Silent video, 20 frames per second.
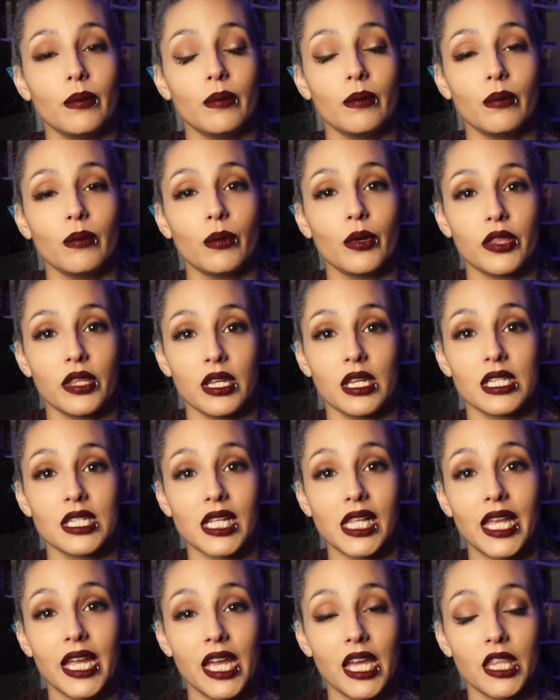within his
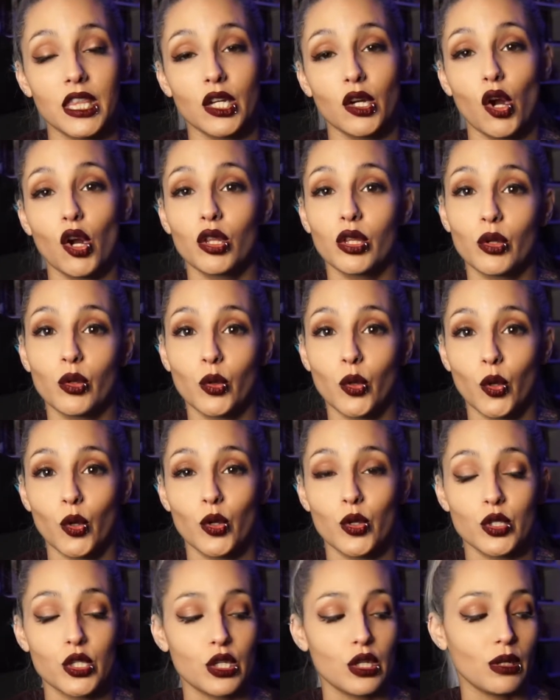clan, there are little
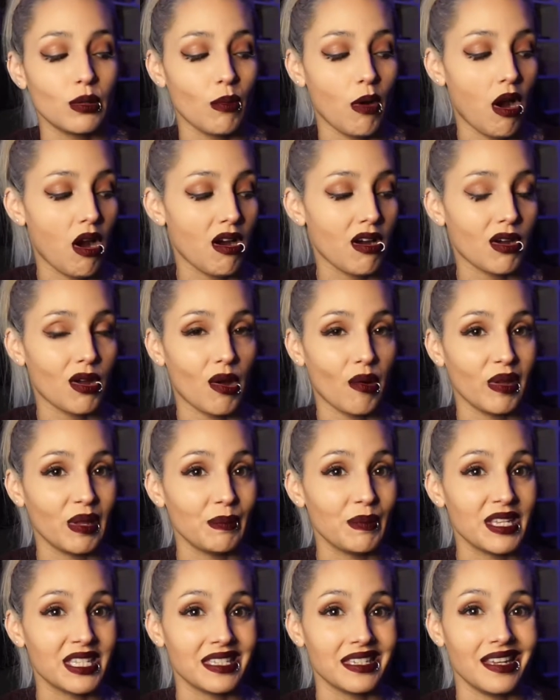girls who are going
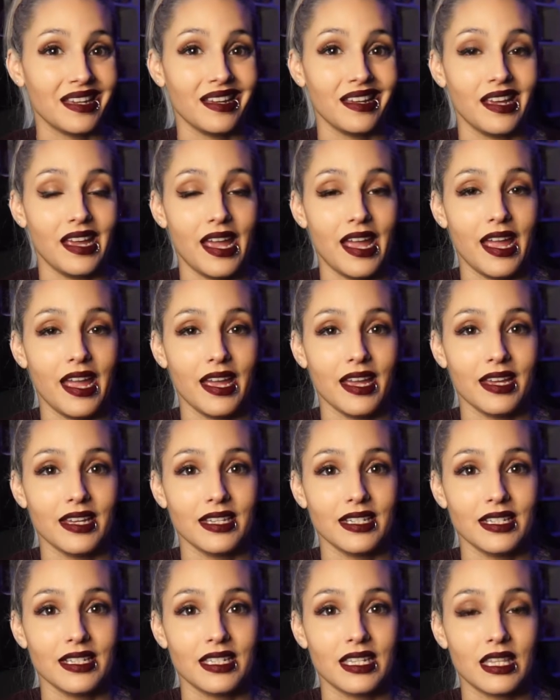missing,
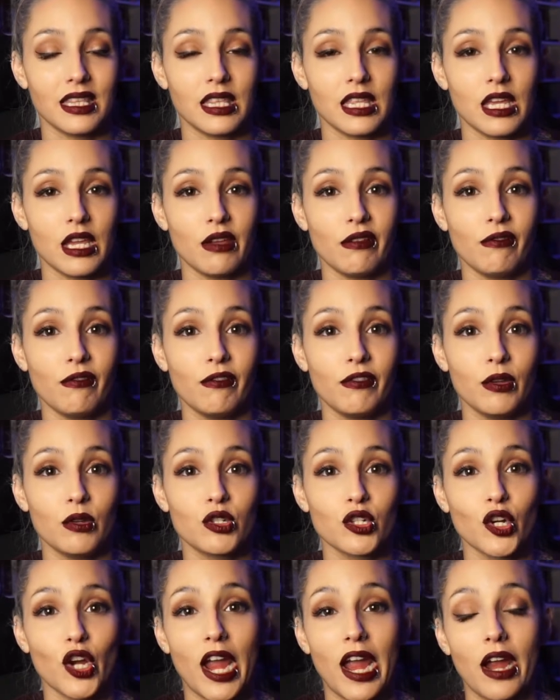and the
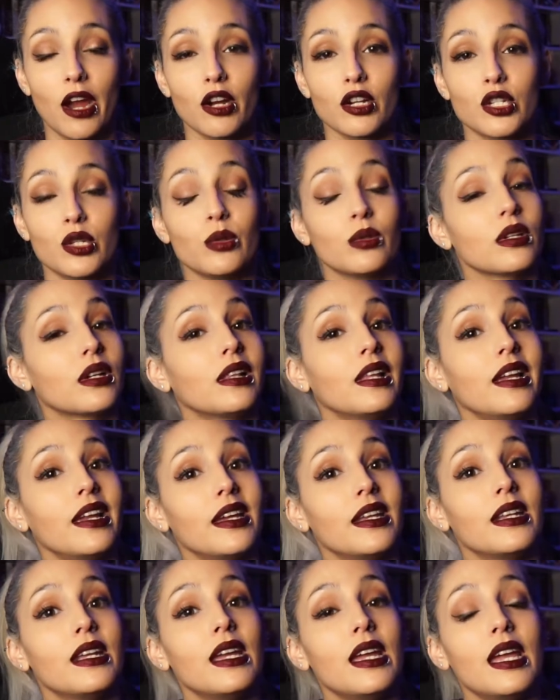future heir to the
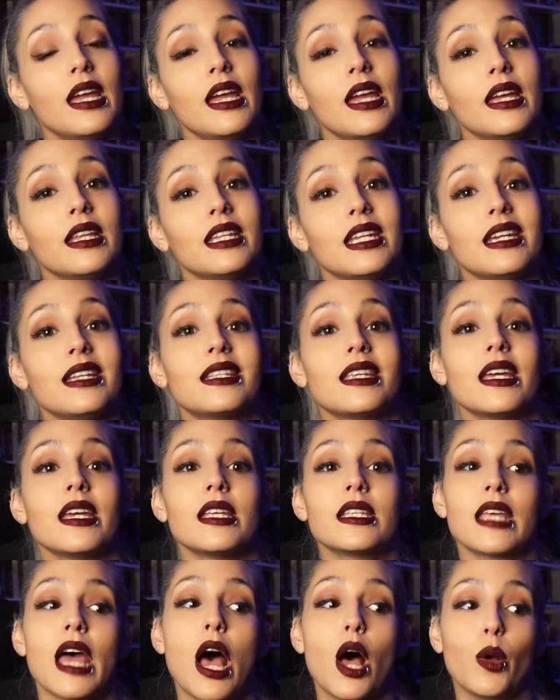clan needs his
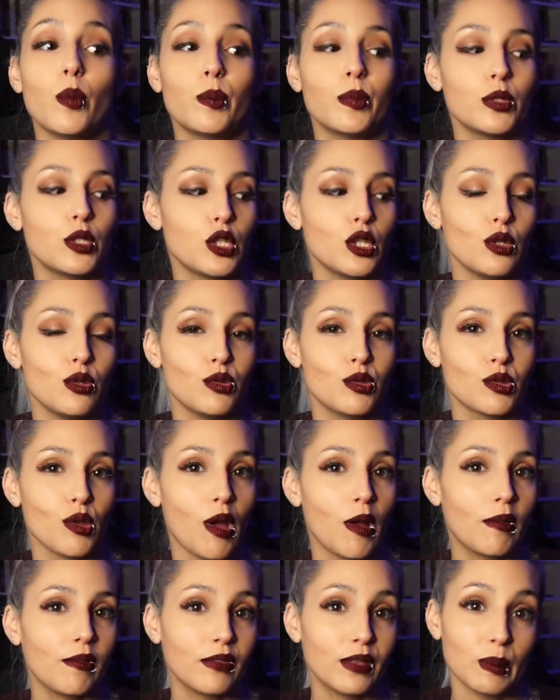help to
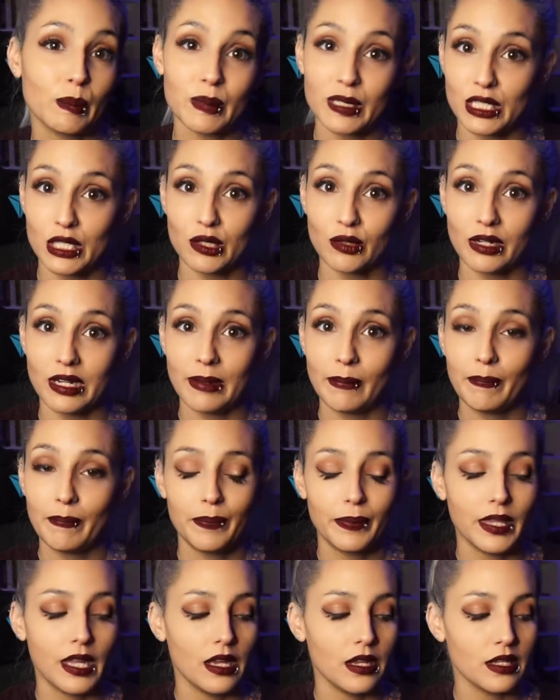solve the mystery.
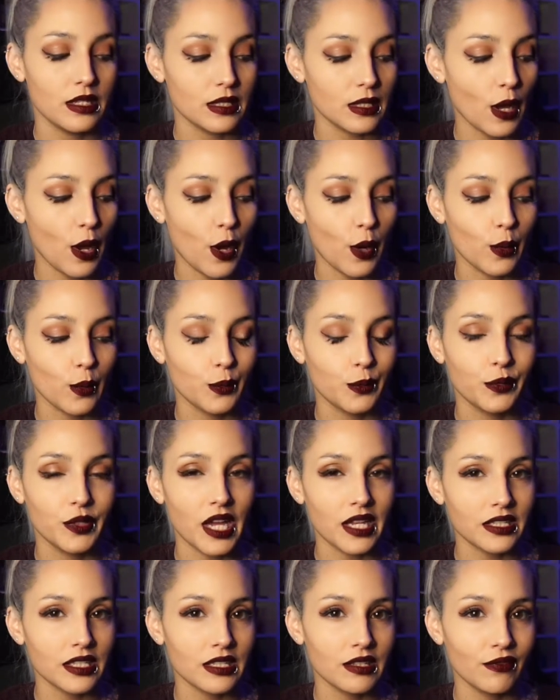So
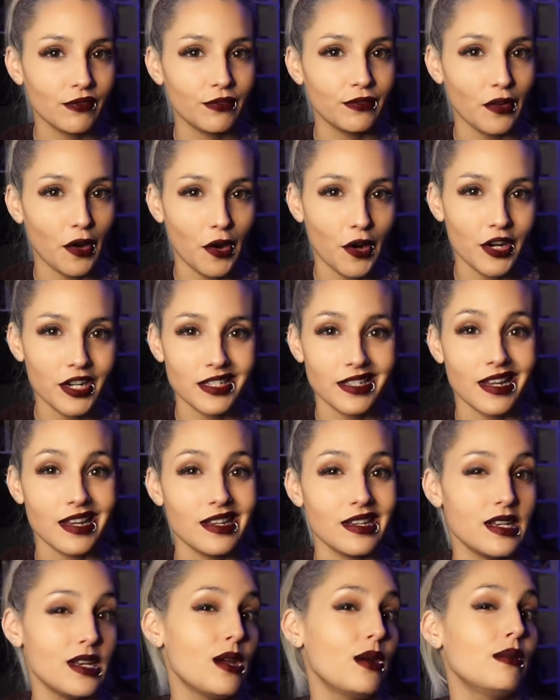that's as far as I
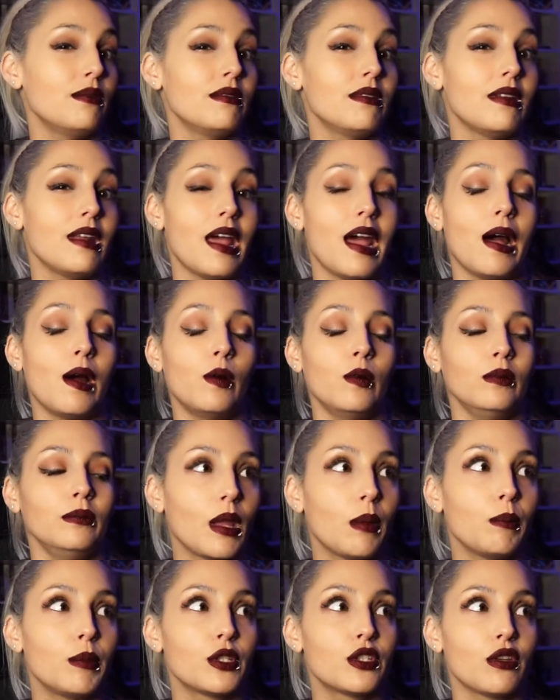know now,
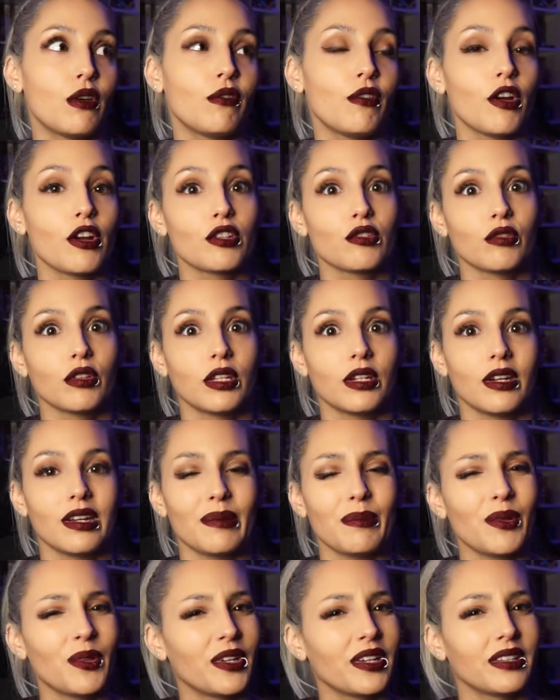but so far it's really good. I'm
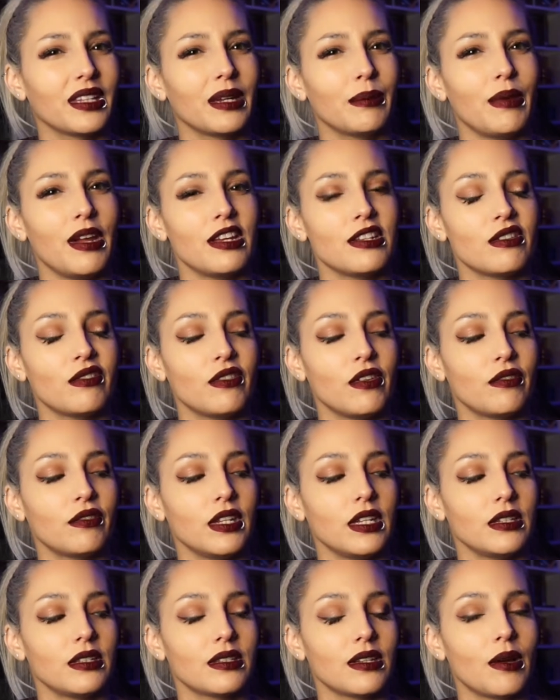only on like page
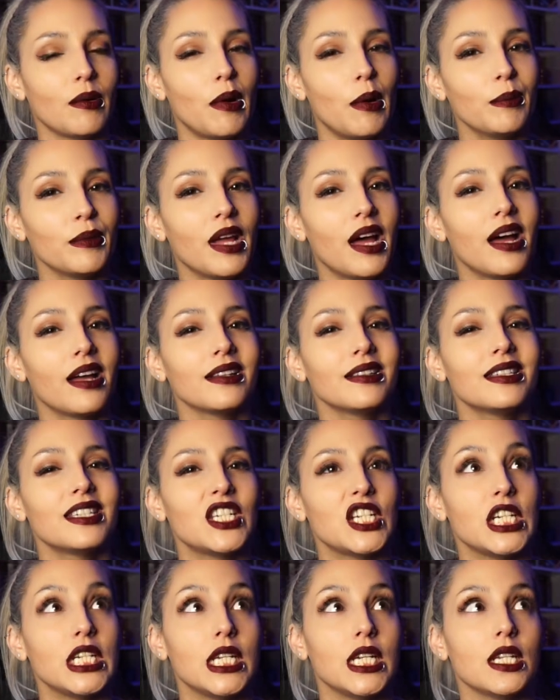50, so I'm not
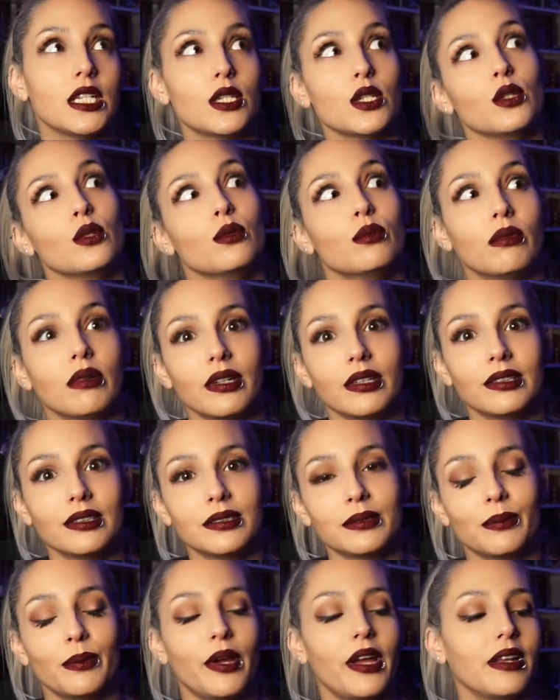cheating too much.
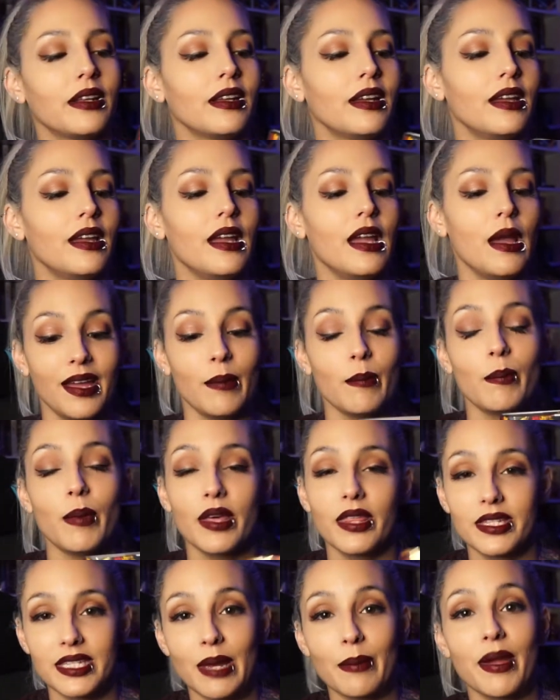But by the
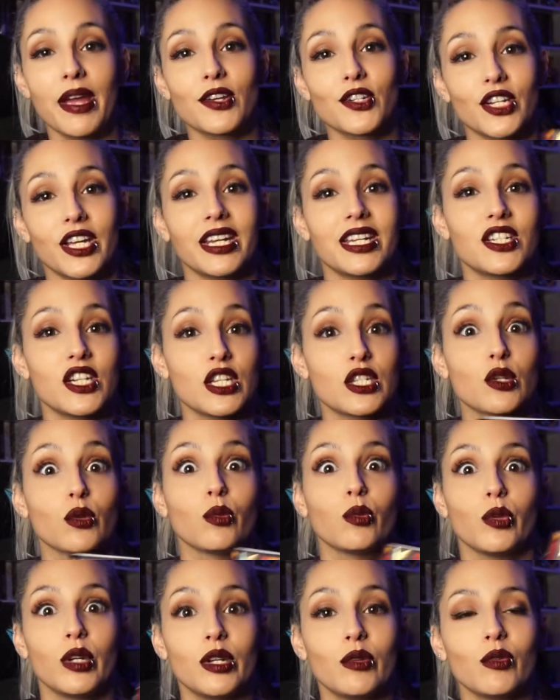time I actually get a chance to
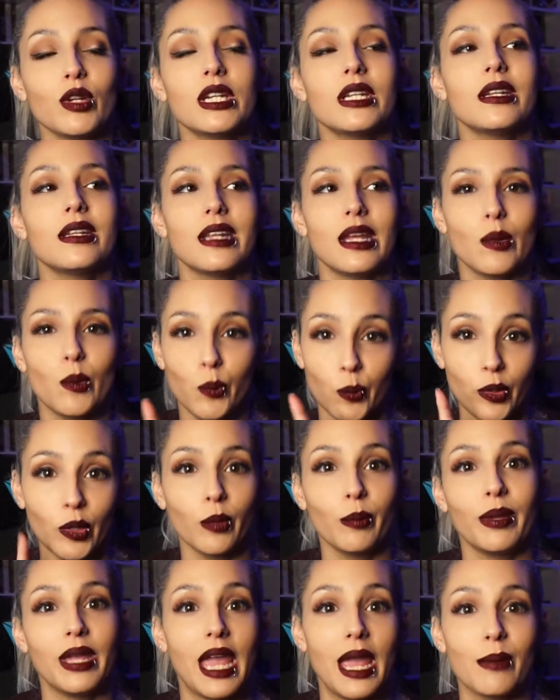read it, it will
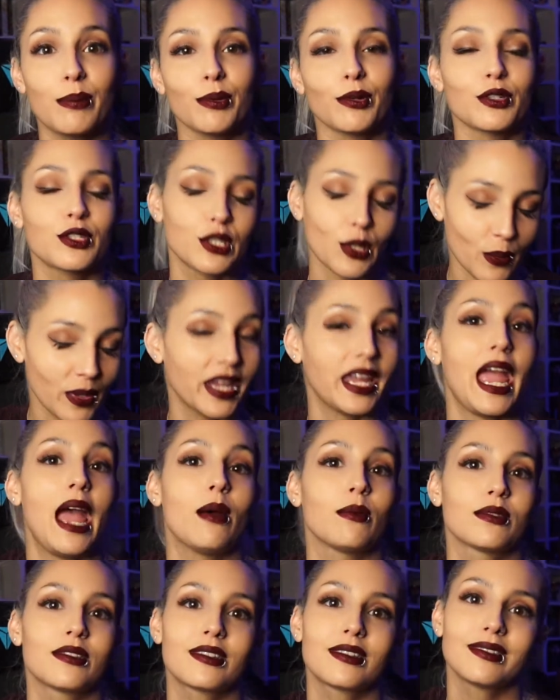be April, so it
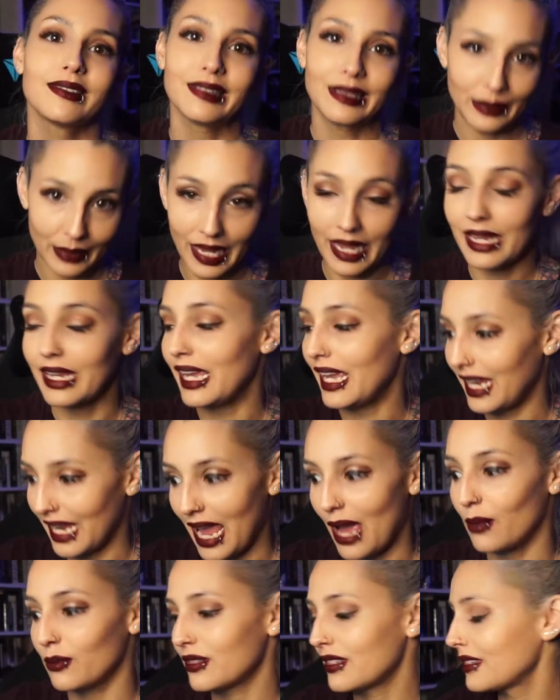counts. Okay, it
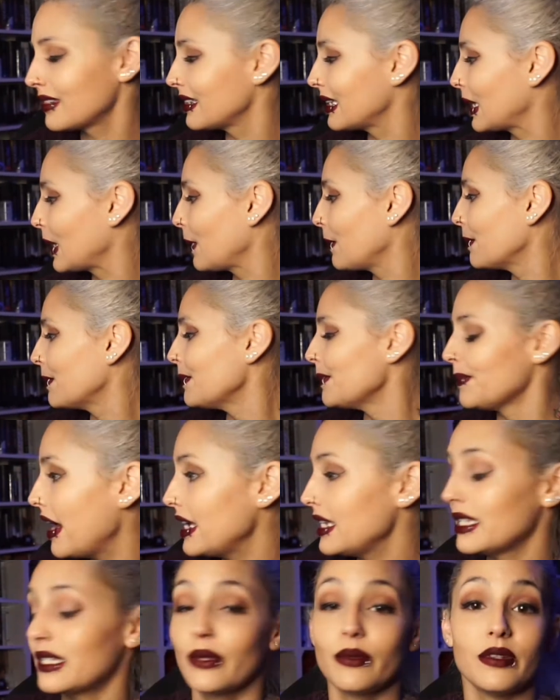counts.
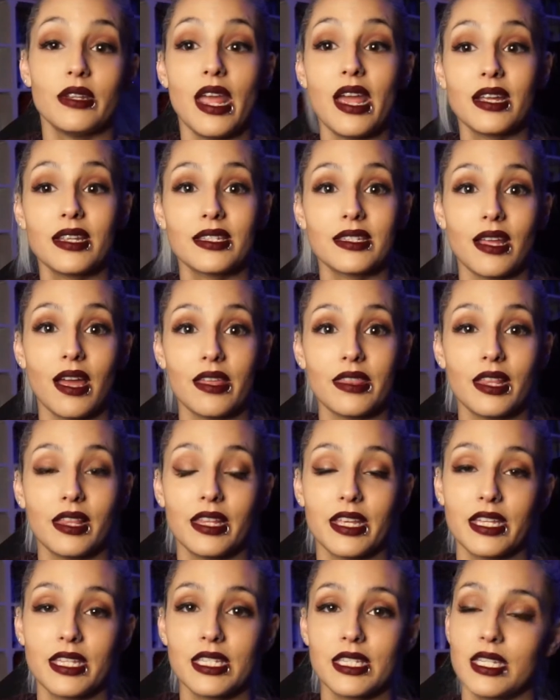So next on the
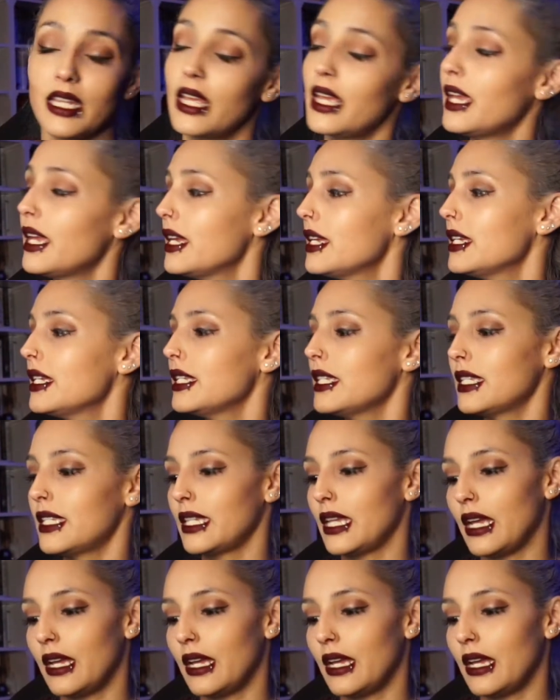list is